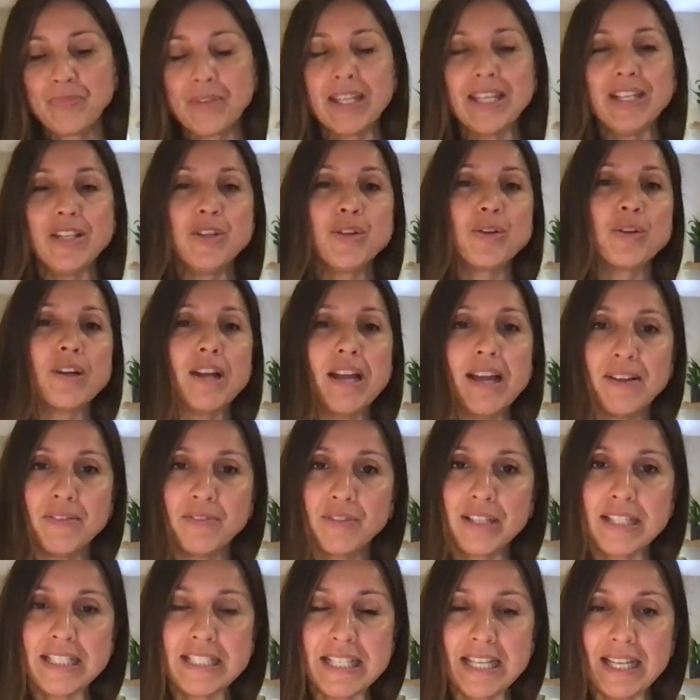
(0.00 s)
in your
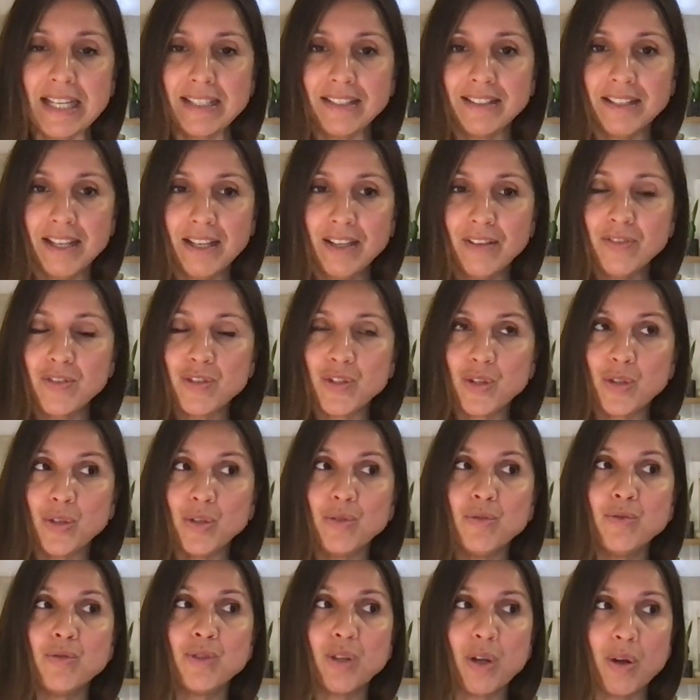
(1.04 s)
everyday life, so
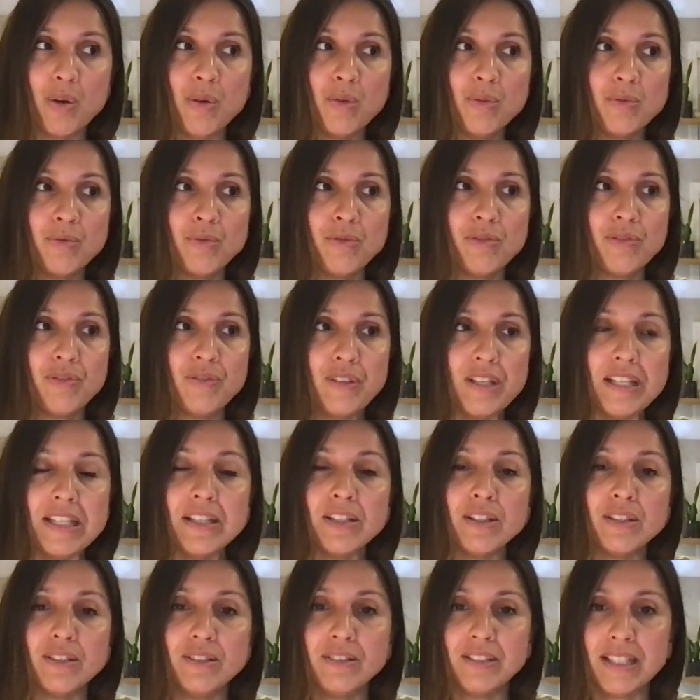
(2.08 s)
you don't
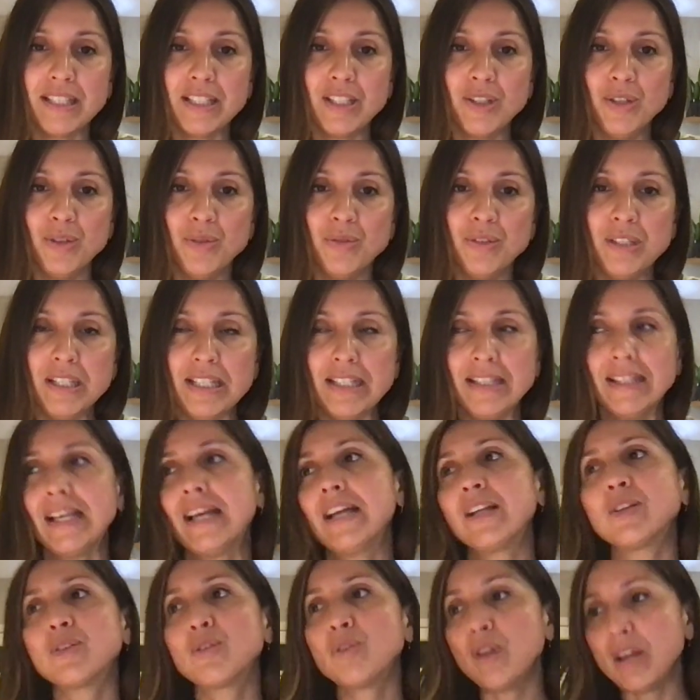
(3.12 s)
feel like you need
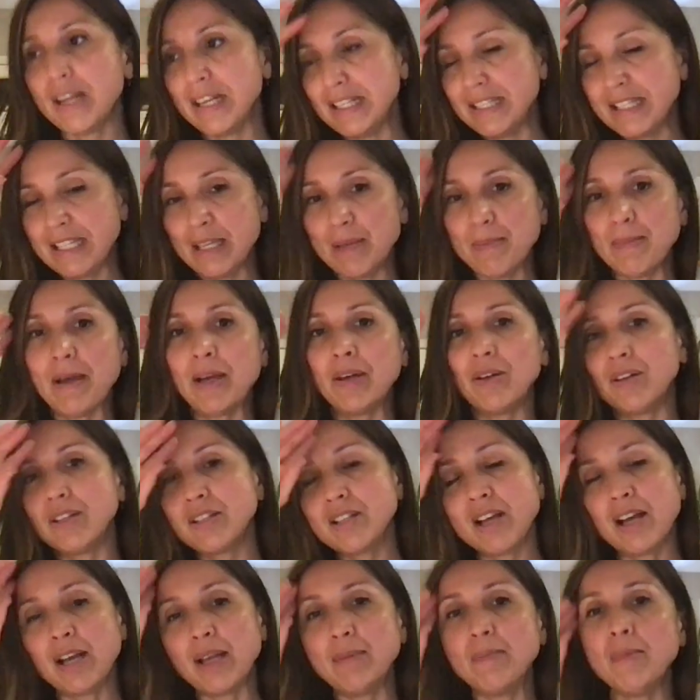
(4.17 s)
that crazy amount of
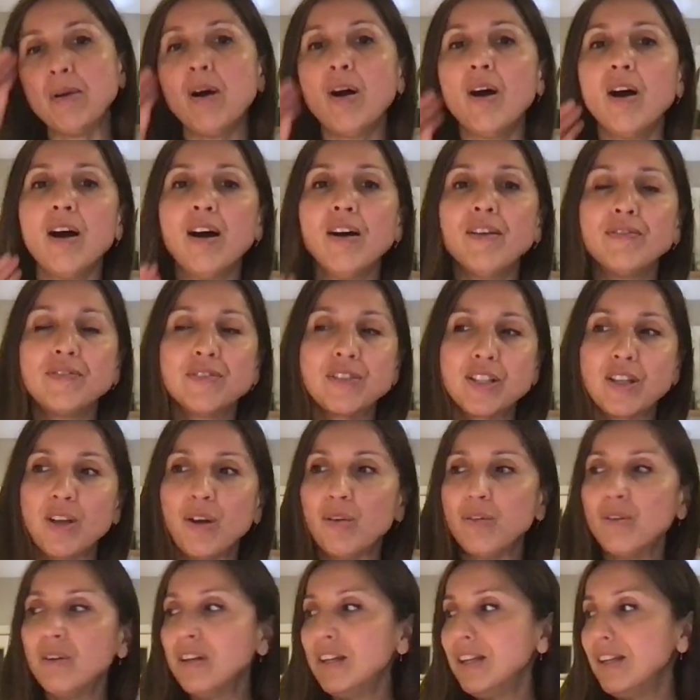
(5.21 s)
time off to
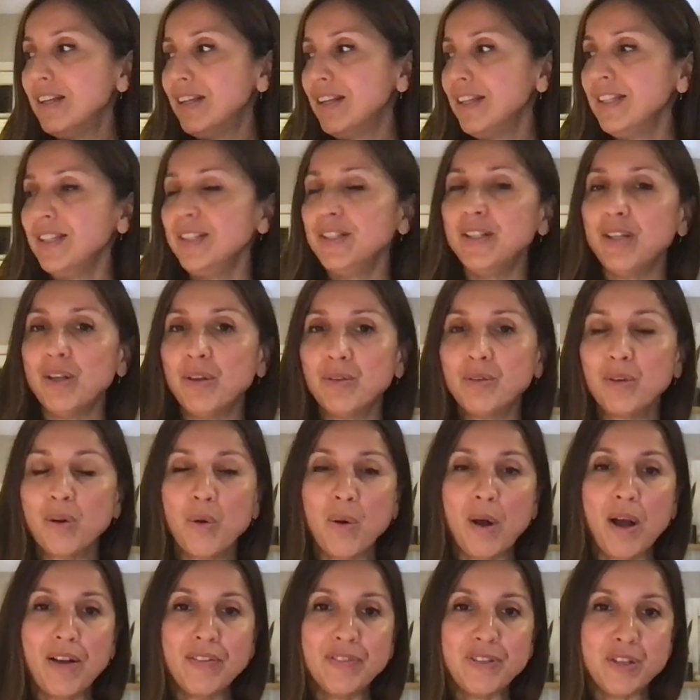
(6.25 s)
go, go
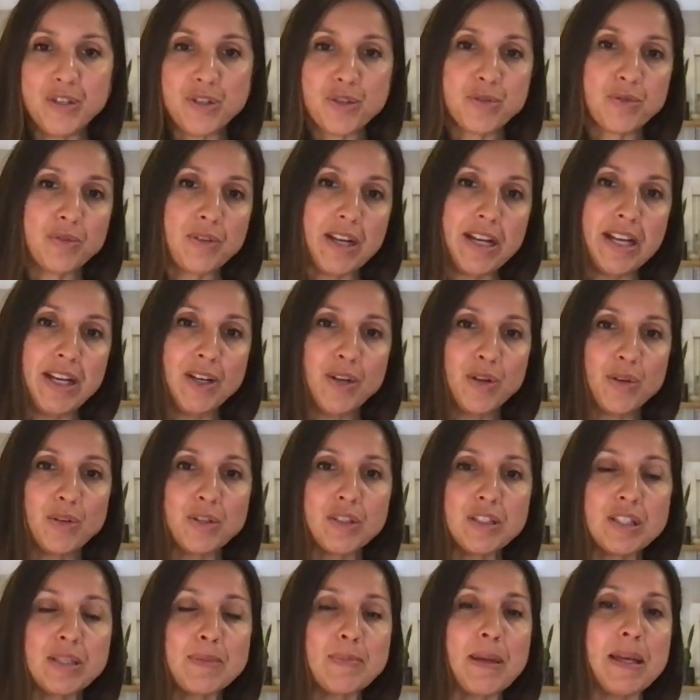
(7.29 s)
off and drink or
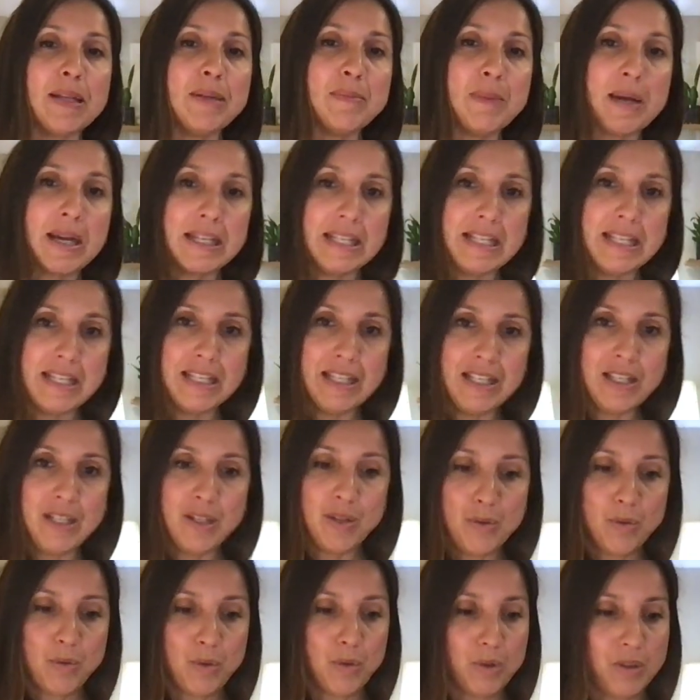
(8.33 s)
spend money
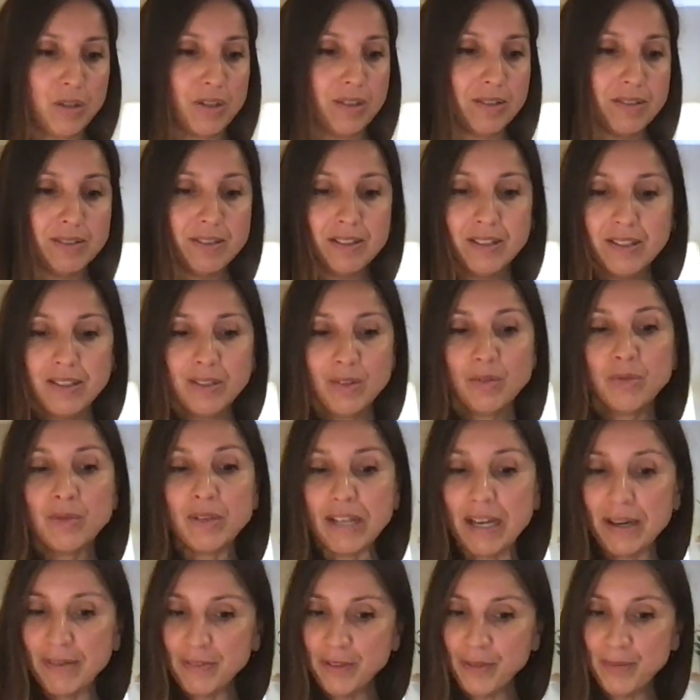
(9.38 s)
or
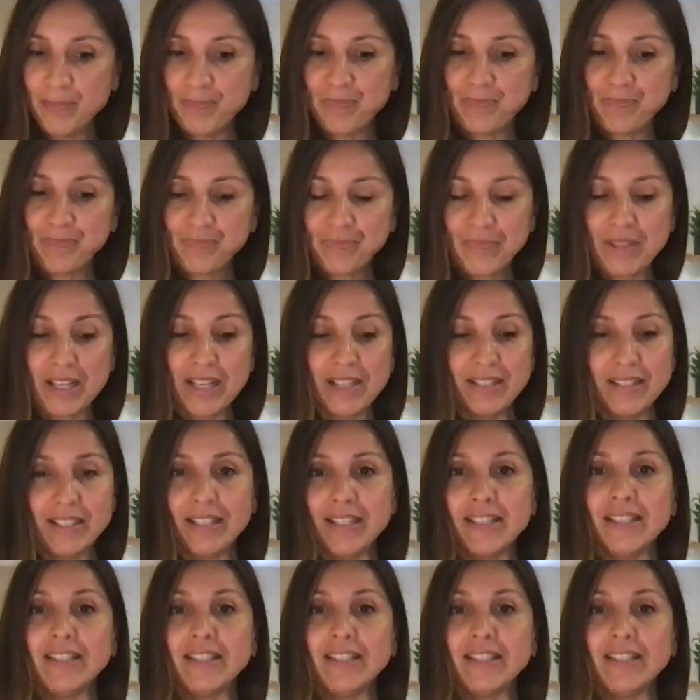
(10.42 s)
whatever that